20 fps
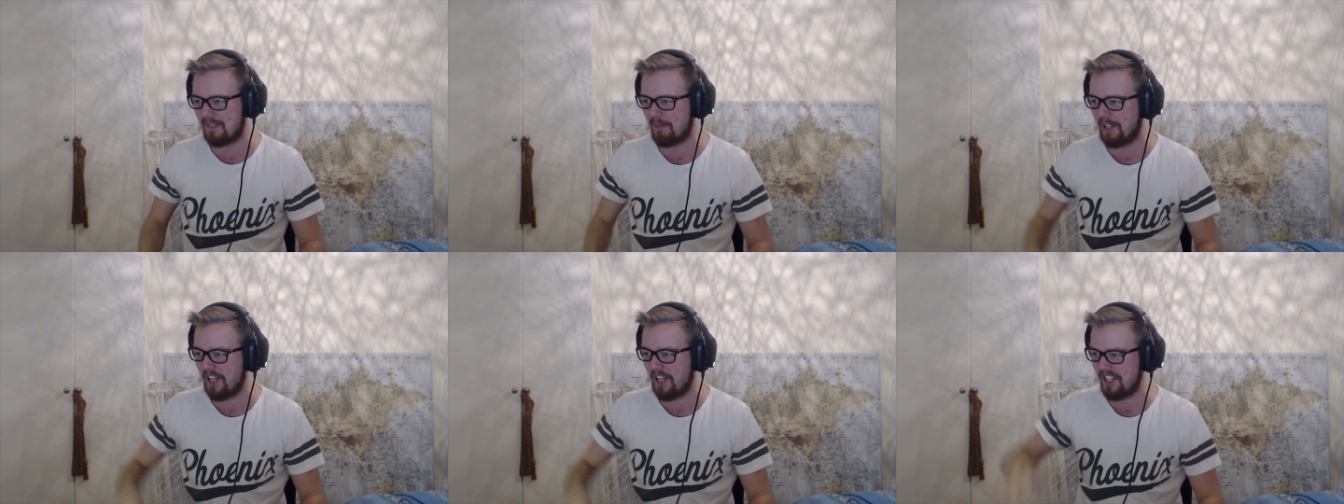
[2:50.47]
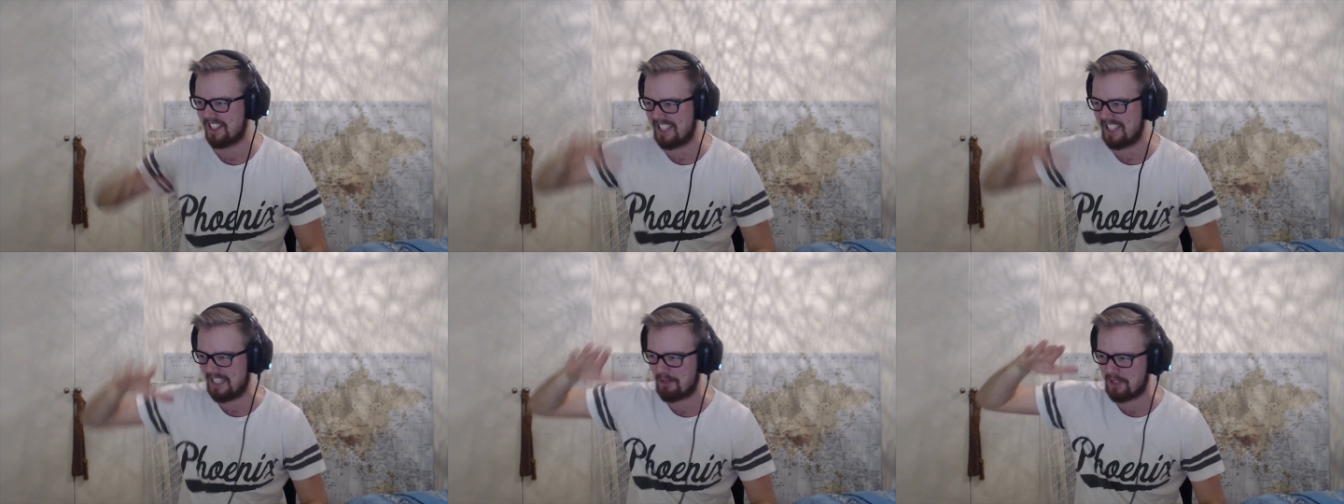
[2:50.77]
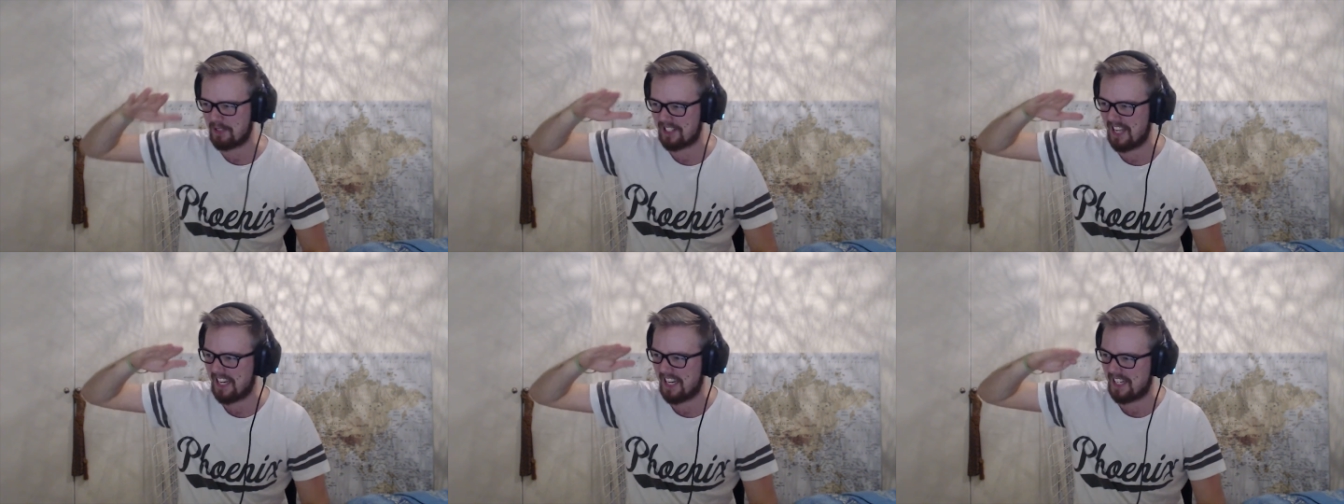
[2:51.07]
because it
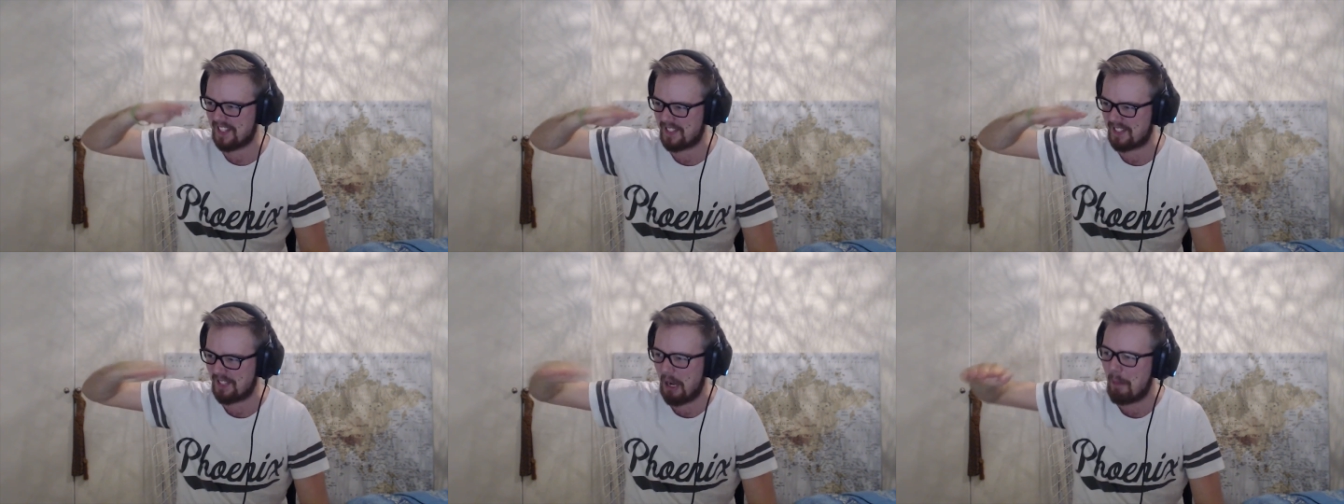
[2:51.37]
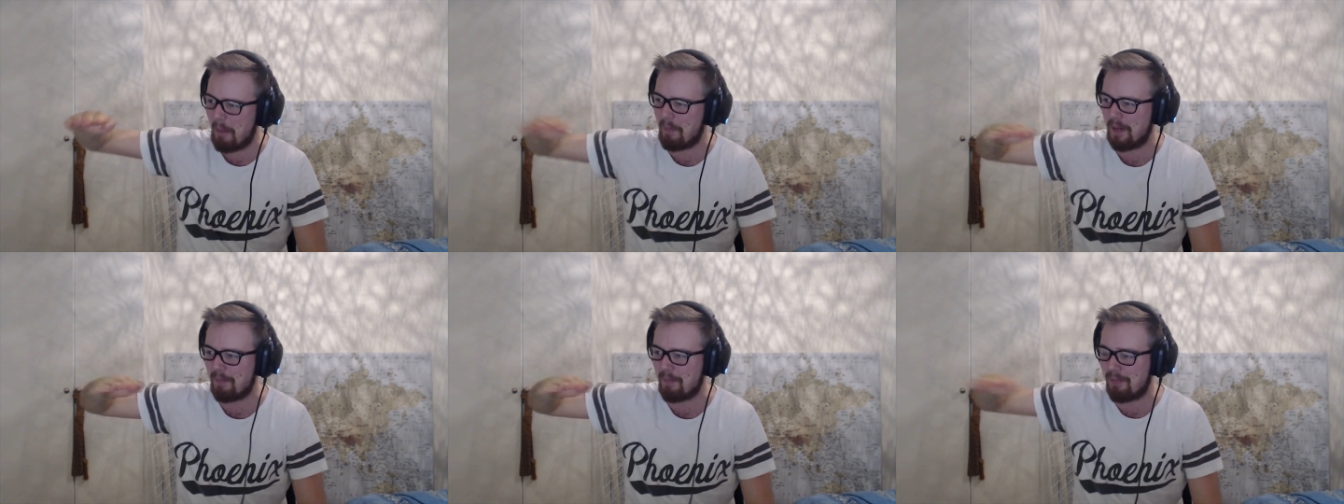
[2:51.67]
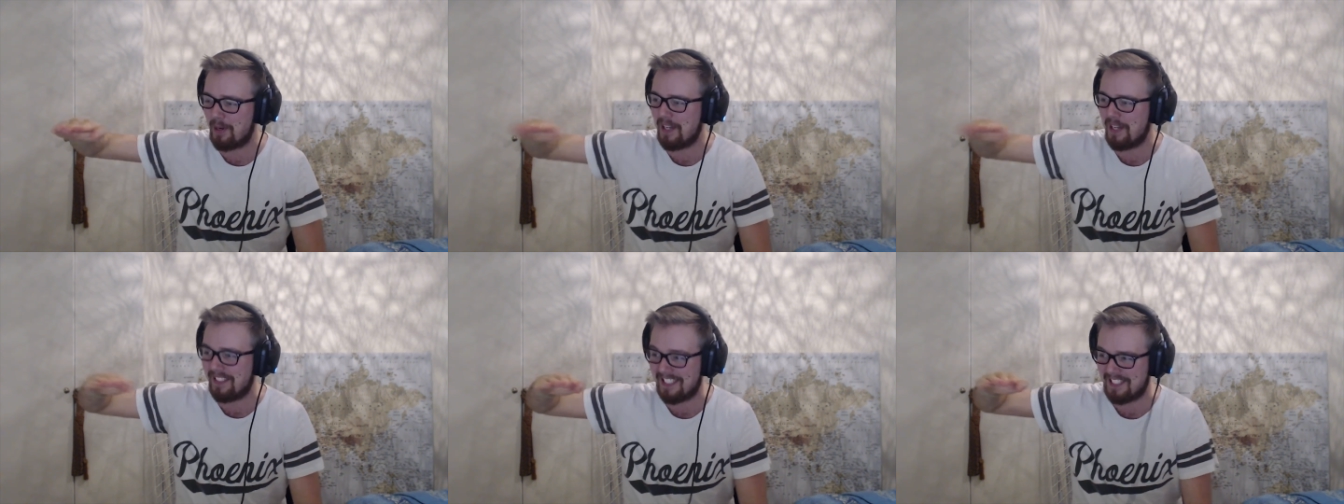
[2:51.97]
was like a stopping
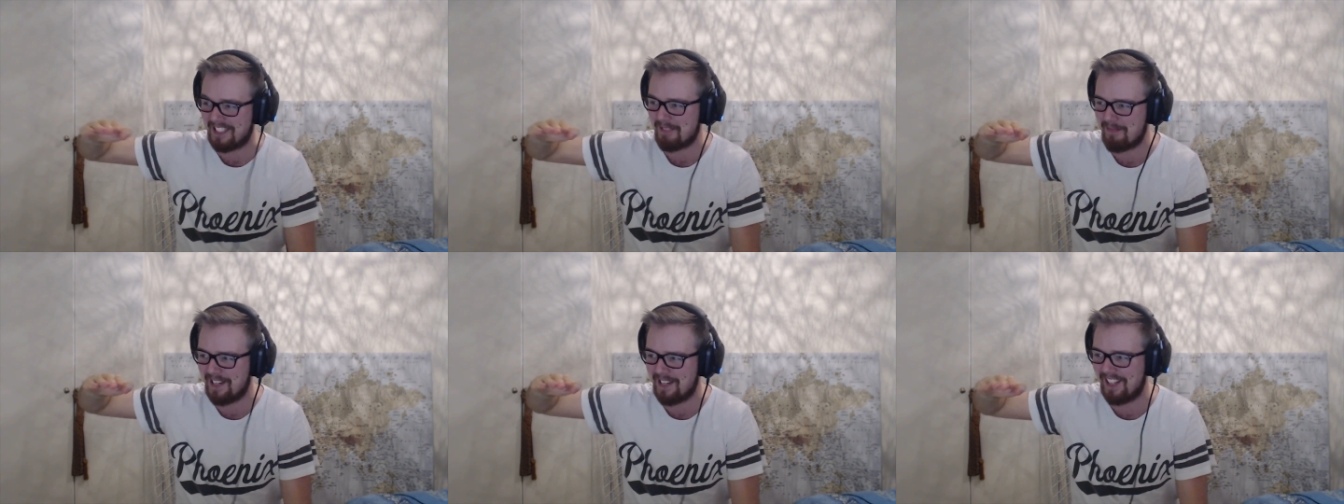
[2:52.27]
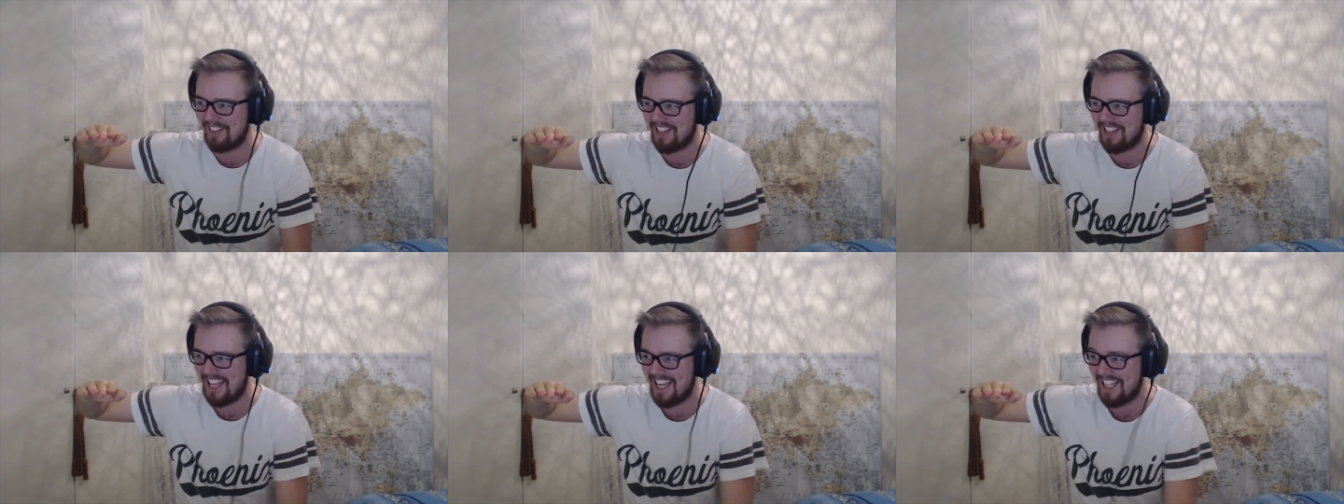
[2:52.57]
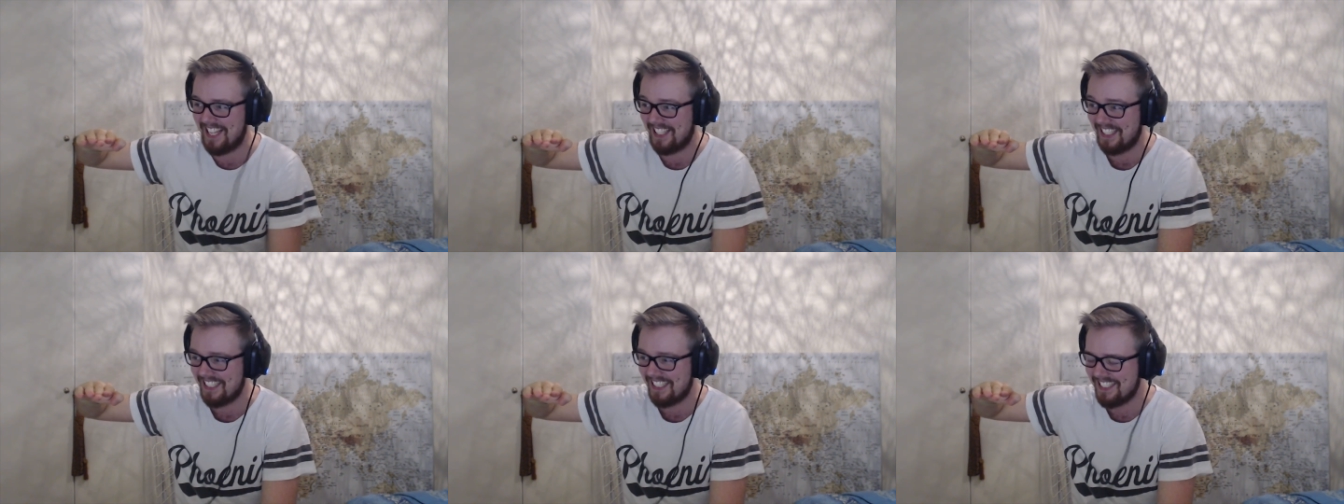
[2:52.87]
point in the middle of the
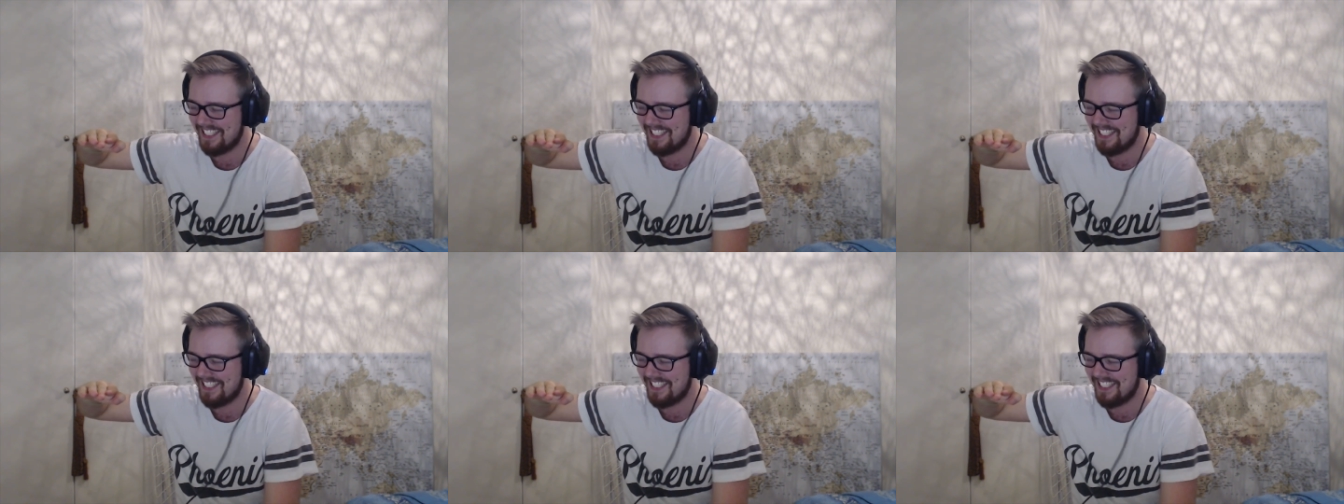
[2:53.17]
hill,